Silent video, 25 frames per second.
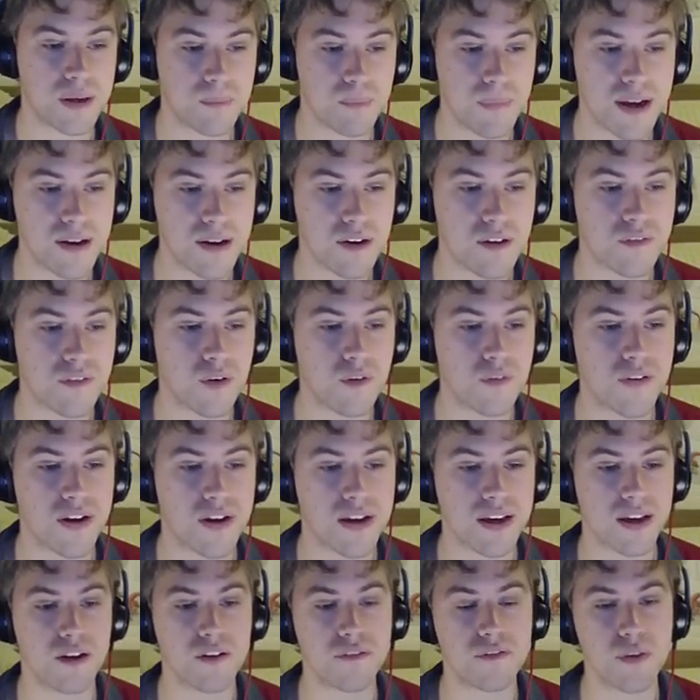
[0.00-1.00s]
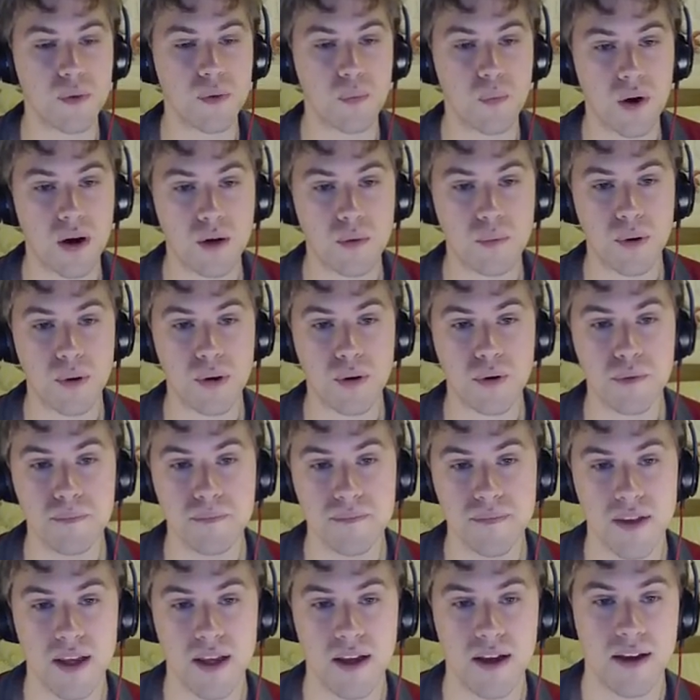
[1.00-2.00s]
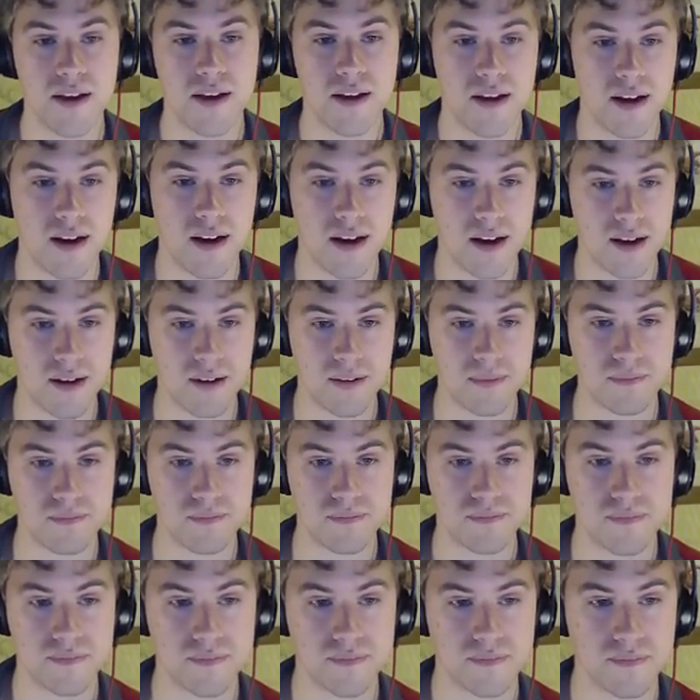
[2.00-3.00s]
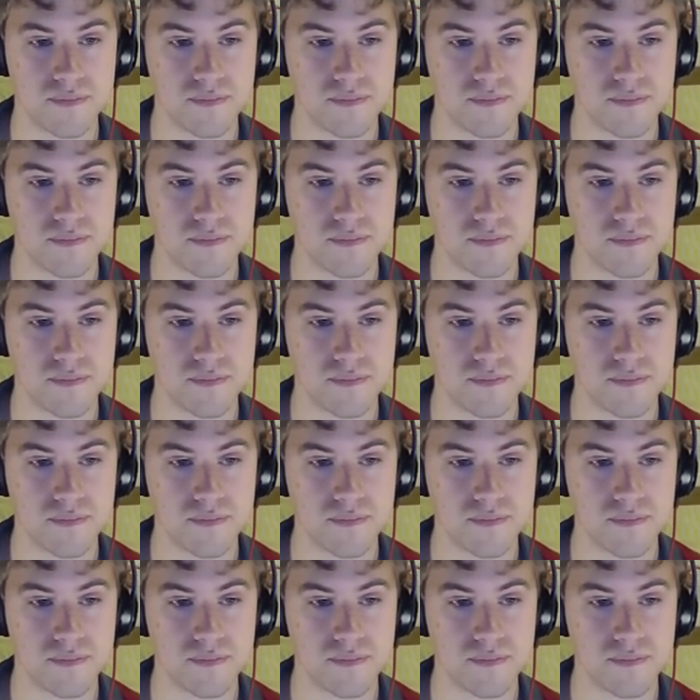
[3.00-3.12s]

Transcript: We can Mega Evolve here, go for the Whirlpool, and